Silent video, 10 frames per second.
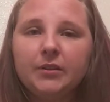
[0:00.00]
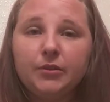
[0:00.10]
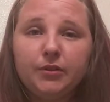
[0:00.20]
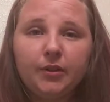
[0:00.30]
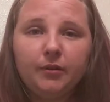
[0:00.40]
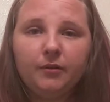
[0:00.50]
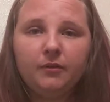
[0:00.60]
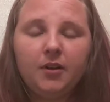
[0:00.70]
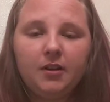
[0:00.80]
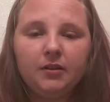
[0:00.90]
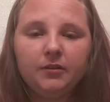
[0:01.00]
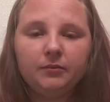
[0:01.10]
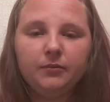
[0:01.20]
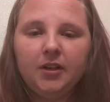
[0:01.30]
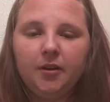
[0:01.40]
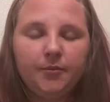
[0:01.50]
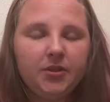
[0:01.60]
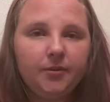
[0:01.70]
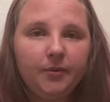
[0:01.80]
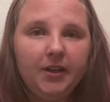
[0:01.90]
So I'm
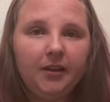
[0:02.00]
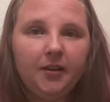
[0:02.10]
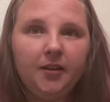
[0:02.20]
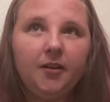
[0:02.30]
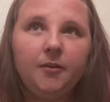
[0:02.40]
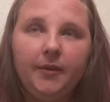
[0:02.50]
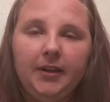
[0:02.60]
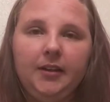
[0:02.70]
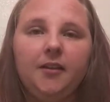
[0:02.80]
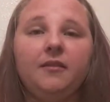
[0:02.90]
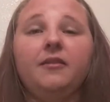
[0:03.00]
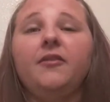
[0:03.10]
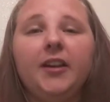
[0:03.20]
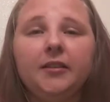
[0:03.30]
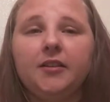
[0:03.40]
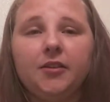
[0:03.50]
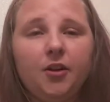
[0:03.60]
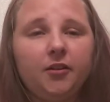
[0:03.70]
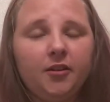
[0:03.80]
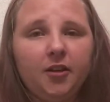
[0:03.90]
just waiting there and waiting there. Finally, a
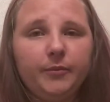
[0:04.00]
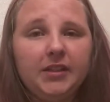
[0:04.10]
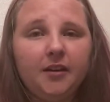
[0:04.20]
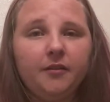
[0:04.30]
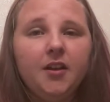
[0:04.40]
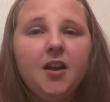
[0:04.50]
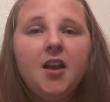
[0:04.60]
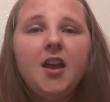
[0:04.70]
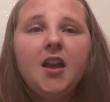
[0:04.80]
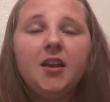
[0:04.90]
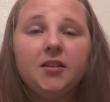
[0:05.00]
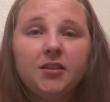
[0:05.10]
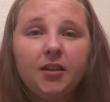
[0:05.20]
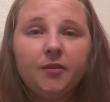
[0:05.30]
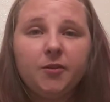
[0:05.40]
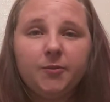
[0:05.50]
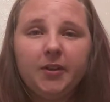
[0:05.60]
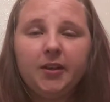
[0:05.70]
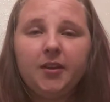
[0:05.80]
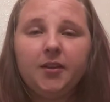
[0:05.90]
doctor comes out and tells
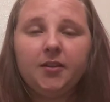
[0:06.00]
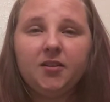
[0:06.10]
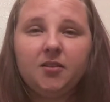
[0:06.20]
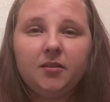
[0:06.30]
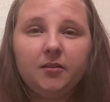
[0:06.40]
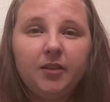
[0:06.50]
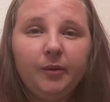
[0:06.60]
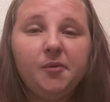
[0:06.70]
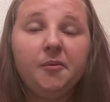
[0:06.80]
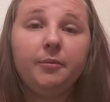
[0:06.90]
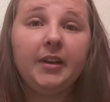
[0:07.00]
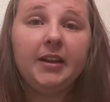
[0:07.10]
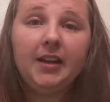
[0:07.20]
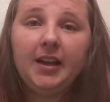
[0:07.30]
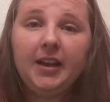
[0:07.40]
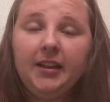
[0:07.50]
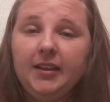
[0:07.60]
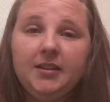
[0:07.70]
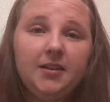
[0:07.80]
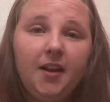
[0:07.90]
me that they went with plan A.
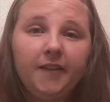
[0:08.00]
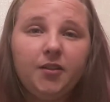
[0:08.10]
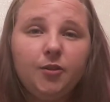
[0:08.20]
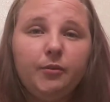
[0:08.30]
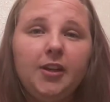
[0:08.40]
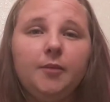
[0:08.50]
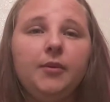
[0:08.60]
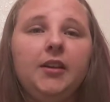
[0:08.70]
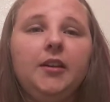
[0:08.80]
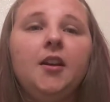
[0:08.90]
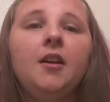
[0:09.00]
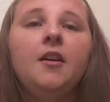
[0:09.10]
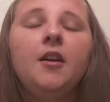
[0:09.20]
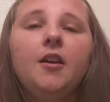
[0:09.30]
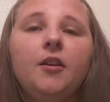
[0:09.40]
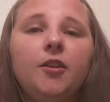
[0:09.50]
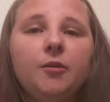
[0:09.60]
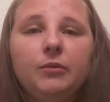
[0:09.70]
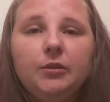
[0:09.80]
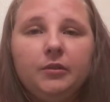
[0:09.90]
They didn't have to do plan B.
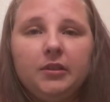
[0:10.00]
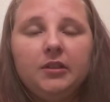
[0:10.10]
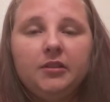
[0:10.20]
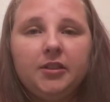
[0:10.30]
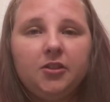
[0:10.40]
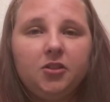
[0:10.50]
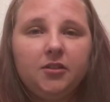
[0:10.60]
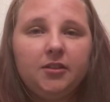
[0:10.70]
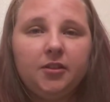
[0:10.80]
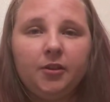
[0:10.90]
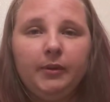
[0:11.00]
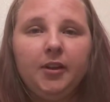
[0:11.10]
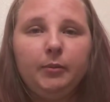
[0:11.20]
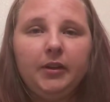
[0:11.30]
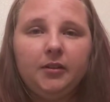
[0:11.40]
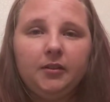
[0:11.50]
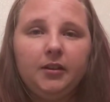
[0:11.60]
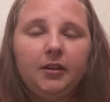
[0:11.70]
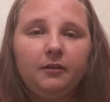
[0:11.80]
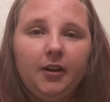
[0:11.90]
They've been doing incisions in her belly button
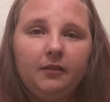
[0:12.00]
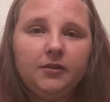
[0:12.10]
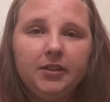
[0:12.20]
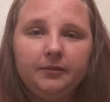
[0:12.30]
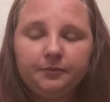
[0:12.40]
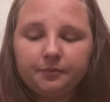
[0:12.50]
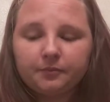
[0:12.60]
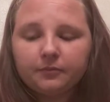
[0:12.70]
and around it,